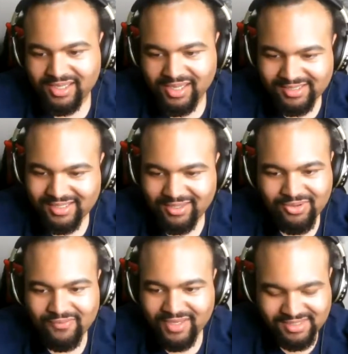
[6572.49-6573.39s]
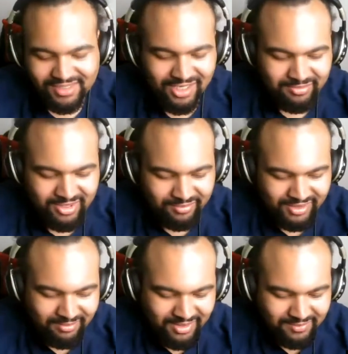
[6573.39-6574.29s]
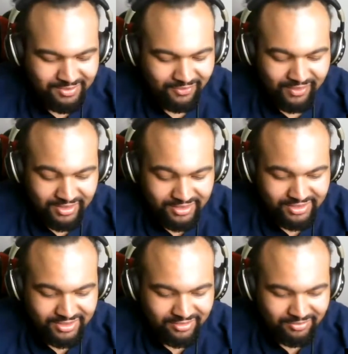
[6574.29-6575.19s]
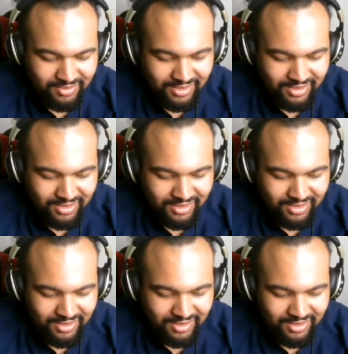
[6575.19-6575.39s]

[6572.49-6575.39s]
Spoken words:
I don't know if y'all seen that meme, but that meme was funny as shit to me. I